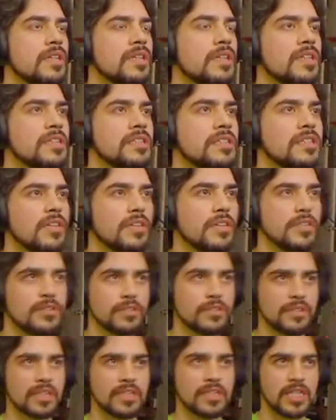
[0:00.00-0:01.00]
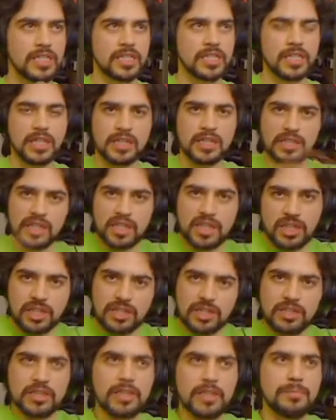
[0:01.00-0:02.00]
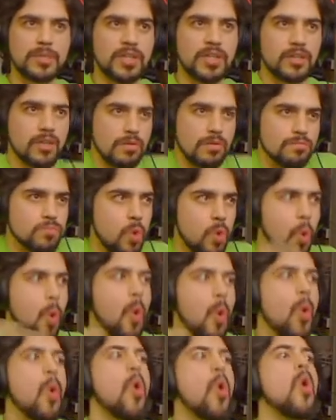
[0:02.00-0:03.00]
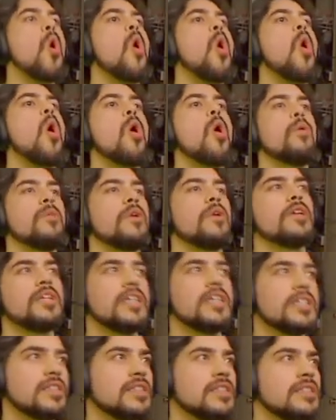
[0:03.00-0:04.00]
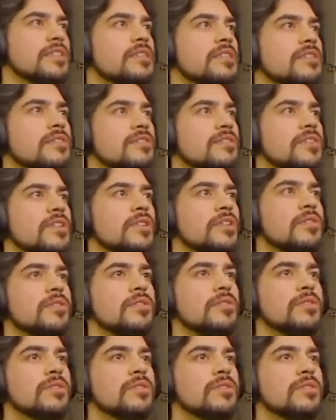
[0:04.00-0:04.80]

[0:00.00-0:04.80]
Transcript: So he'll do the touch of death, but he'll go brrrr while he does it, so it's really cool.